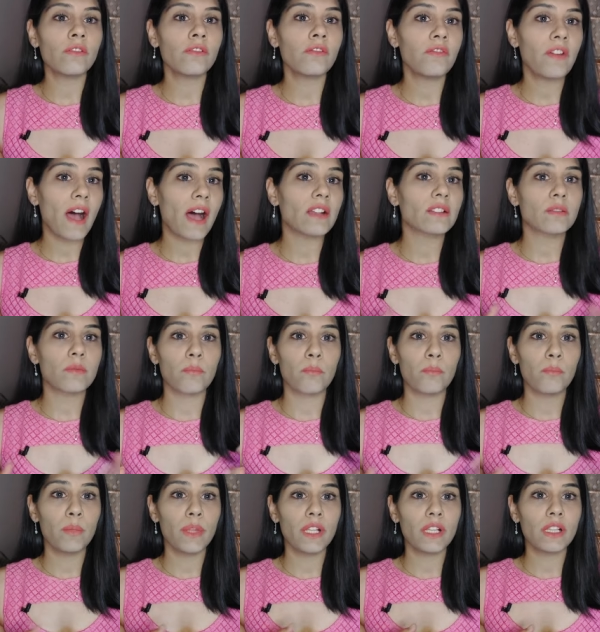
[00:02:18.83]
fat
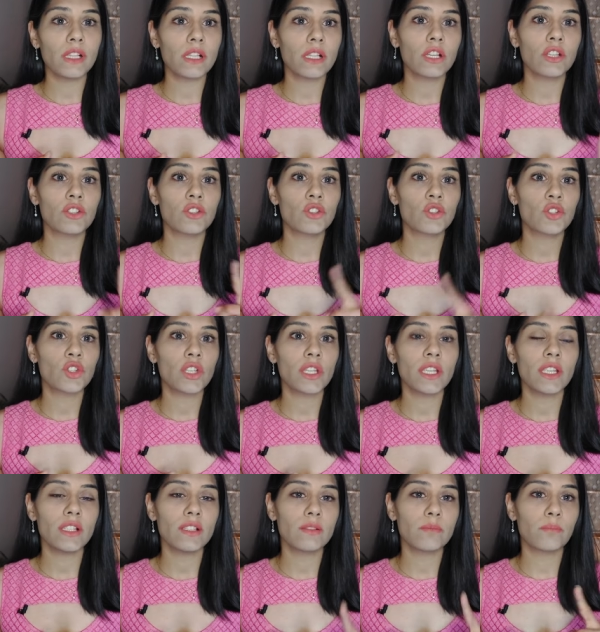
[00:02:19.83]
milk,
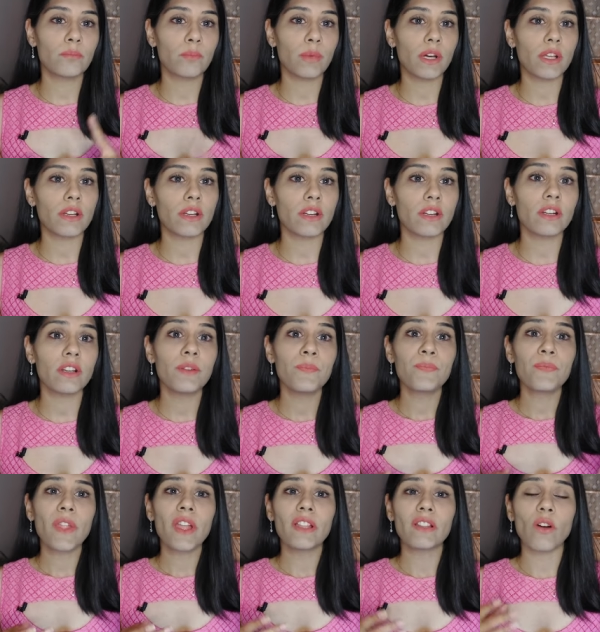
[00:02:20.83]
cheese, butter,
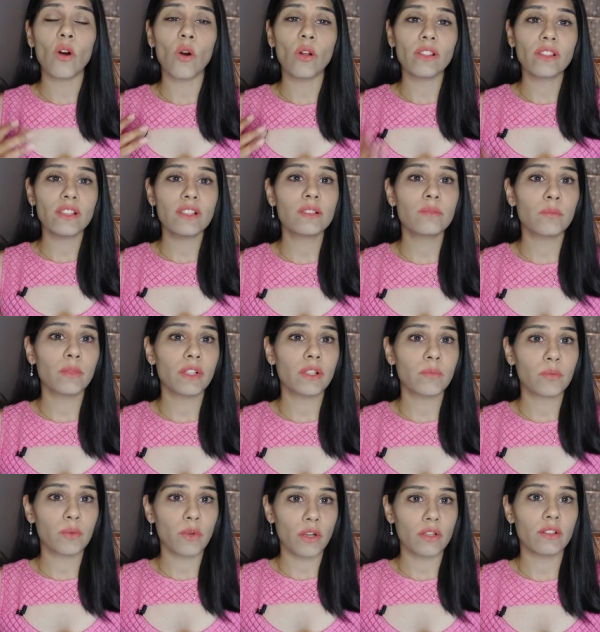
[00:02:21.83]
all these
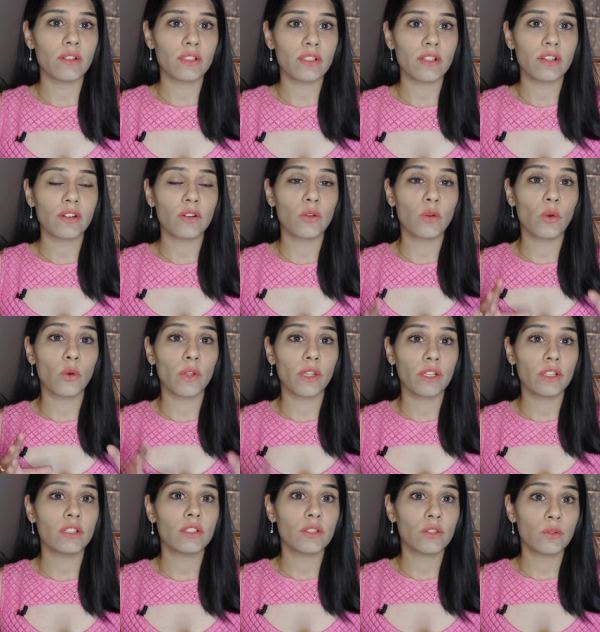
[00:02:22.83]
milk products are
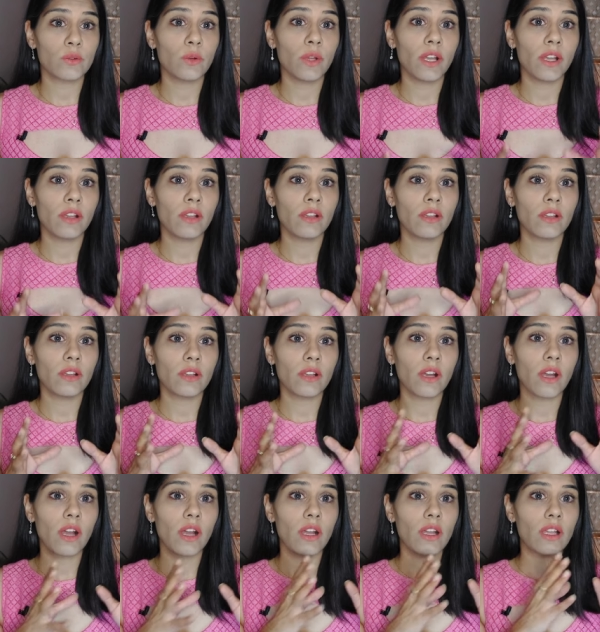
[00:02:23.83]
going to
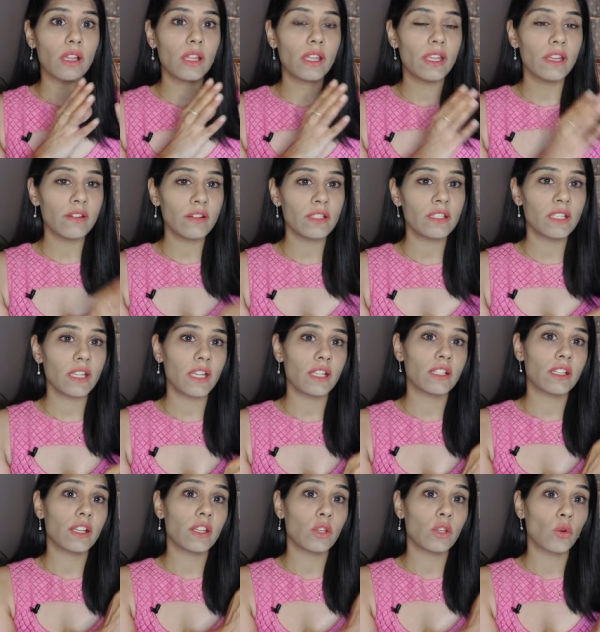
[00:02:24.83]

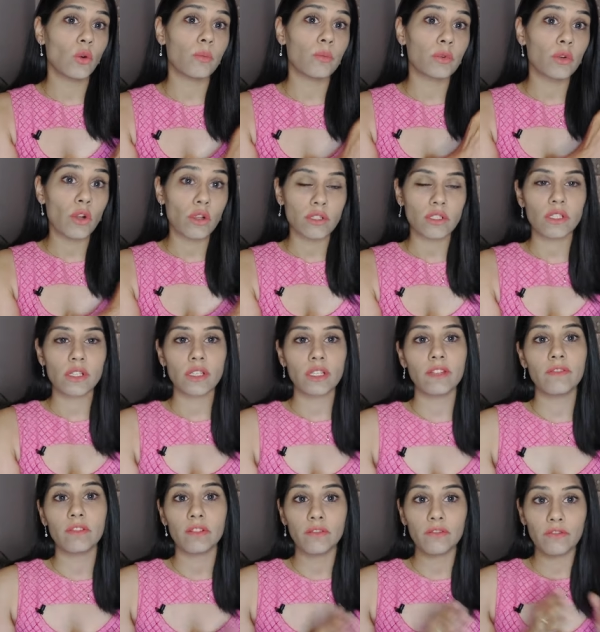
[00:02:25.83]
irritate your prostate
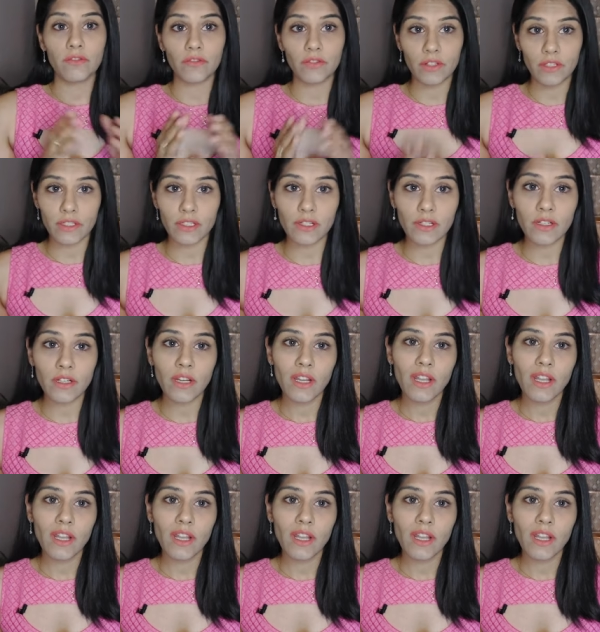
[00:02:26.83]
even further.